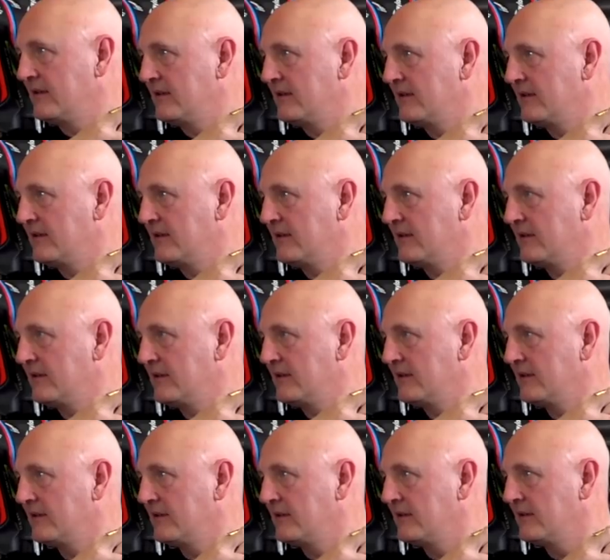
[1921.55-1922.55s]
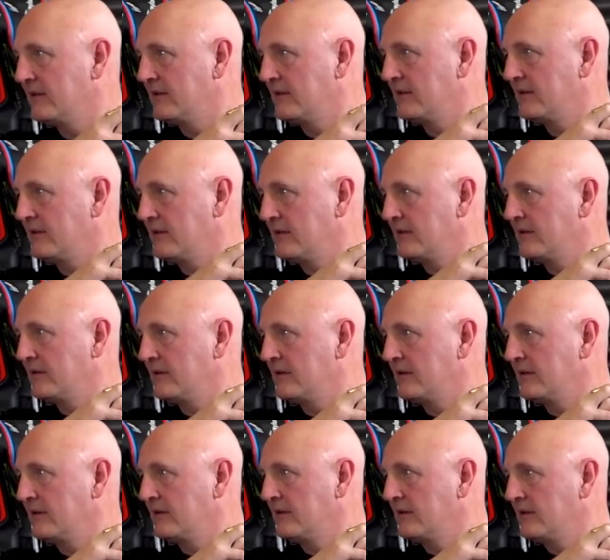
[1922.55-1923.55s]

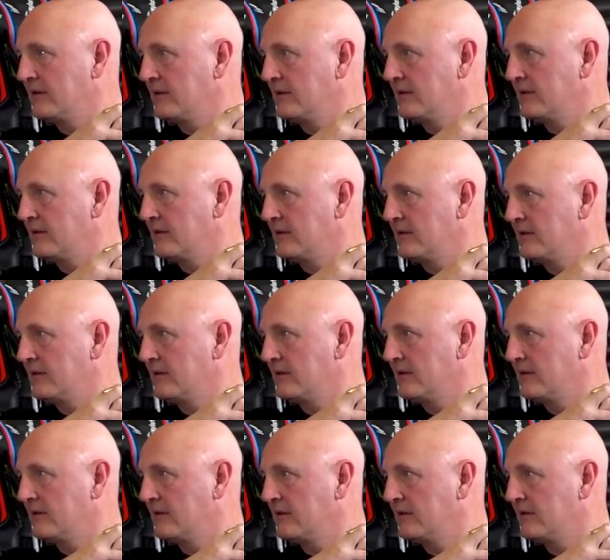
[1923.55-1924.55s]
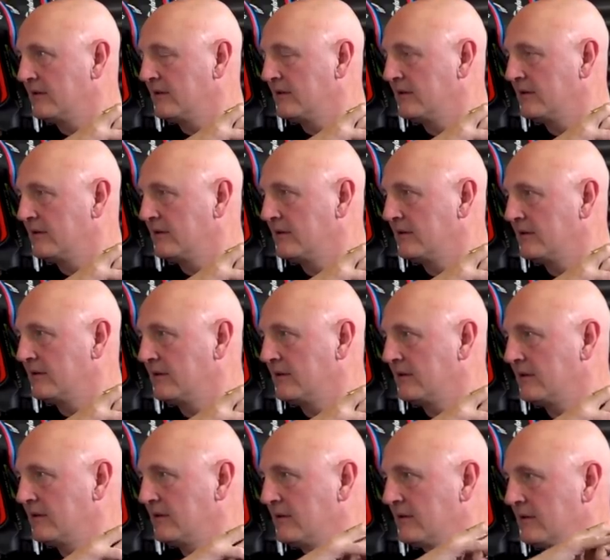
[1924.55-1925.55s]

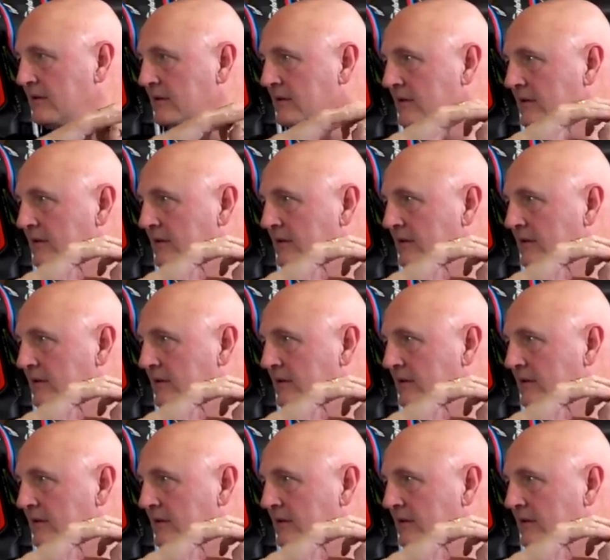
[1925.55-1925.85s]
No words are spoken by the person on screen.